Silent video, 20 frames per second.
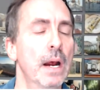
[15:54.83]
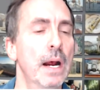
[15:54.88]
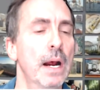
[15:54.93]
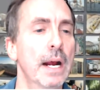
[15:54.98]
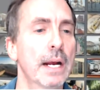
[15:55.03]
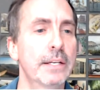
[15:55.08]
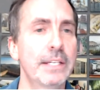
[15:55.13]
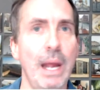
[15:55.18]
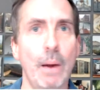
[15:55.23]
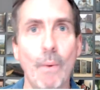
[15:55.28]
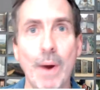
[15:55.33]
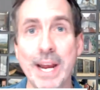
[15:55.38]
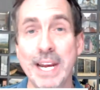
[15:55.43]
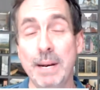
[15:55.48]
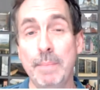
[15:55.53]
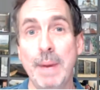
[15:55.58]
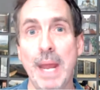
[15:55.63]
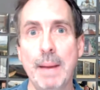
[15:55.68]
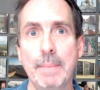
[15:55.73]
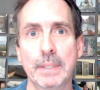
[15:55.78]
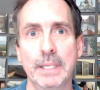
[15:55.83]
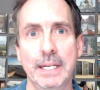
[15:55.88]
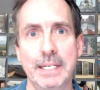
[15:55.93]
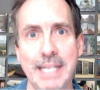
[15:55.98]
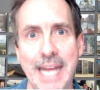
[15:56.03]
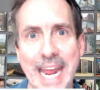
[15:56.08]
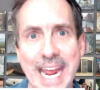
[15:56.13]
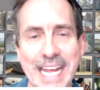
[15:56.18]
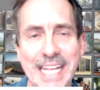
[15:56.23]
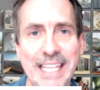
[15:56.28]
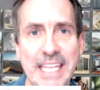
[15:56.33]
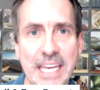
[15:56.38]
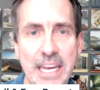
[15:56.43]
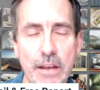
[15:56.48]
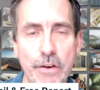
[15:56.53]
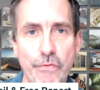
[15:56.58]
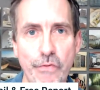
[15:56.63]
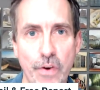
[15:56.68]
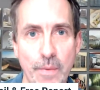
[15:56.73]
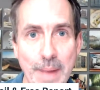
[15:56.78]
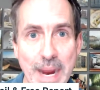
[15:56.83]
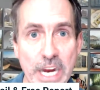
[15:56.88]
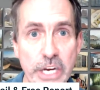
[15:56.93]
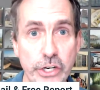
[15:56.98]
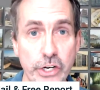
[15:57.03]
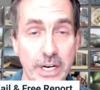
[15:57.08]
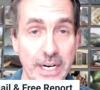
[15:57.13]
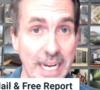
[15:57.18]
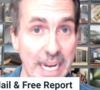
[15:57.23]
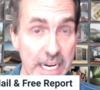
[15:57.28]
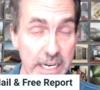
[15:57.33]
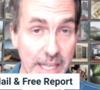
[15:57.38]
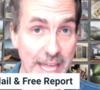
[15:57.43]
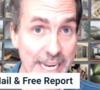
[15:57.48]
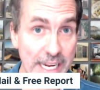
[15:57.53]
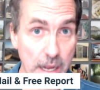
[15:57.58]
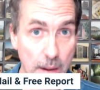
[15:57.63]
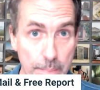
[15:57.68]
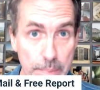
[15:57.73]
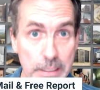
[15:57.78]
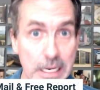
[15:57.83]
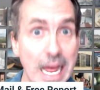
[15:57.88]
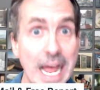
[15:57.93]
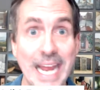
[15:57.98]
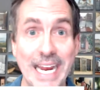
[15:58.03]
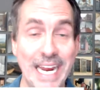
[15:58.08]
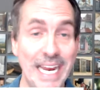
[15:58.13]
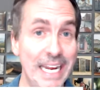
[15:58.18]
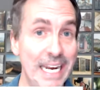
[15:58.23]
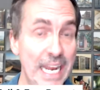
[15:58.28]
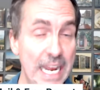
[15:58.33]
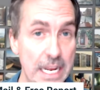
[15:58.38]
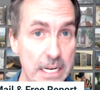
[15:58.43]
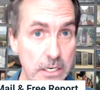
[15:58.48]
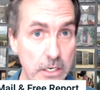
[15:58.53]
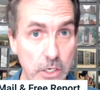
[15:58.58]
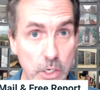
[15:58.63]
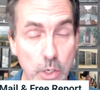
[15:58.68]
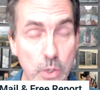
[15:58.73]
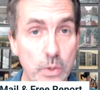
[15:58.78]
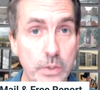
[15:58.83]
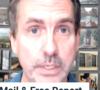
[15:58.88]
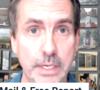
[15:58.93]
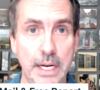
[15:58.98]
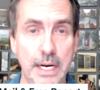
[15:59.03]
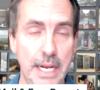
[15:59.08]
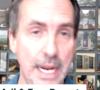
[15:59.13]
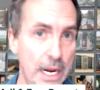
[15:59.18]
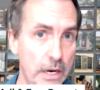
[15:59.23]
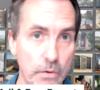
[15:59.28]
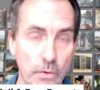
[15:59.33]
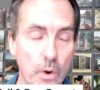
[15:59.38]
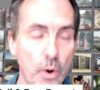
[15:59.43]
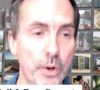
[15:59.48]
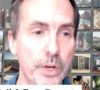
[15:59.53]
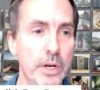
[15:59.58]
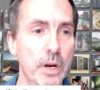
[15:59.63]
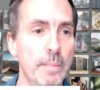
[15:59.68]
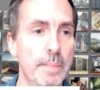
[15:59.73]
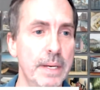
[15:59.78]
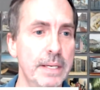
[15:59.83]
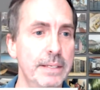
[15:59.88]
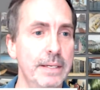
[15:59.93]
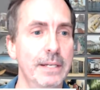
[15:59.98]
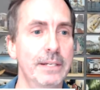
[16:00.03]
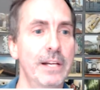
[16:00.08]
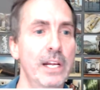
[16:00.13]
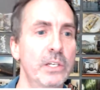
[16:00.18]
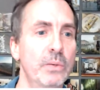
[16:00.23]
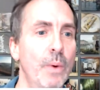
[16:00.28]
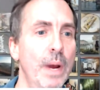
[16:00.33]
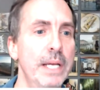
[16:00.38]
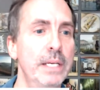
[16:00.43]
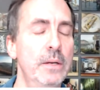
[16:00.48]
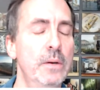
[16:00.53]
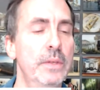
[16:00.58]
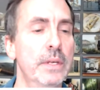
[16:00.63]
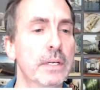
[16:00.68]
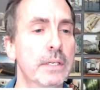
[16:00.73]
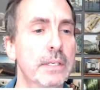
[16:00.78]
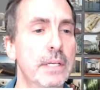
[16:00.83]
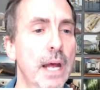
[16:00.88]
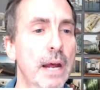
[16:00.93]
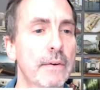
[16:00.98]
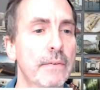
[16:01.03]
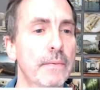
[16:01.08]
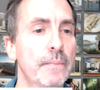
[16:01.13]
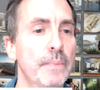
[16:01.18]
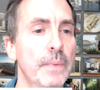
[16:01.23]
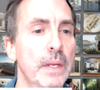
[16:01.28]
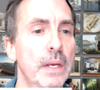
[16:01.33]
Because I want you to be able to take the information and like apply it and use it and grow your business. That's why I do this stuff.